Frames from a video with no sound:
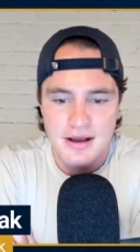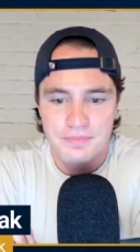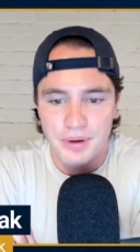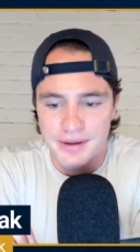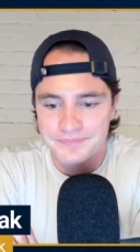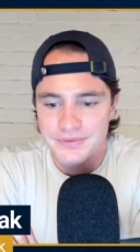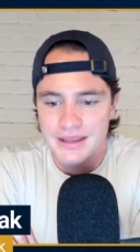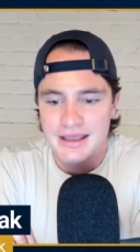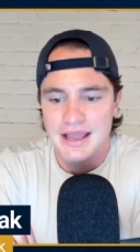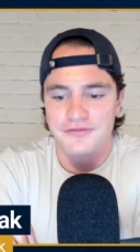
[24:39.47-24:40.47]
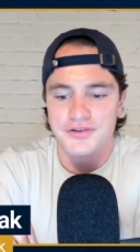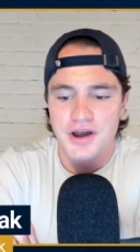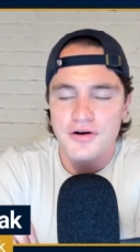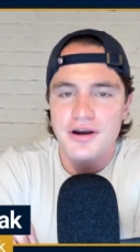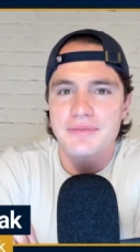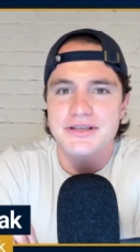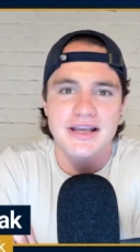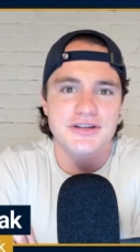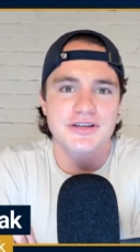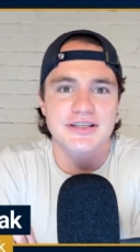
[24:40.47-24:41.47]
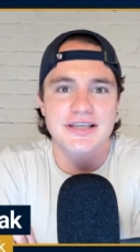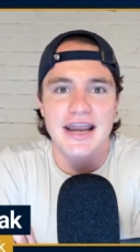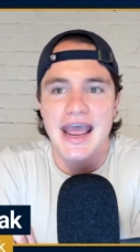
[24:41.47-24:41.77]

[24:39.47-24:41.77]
But If Notre Dame essentially said,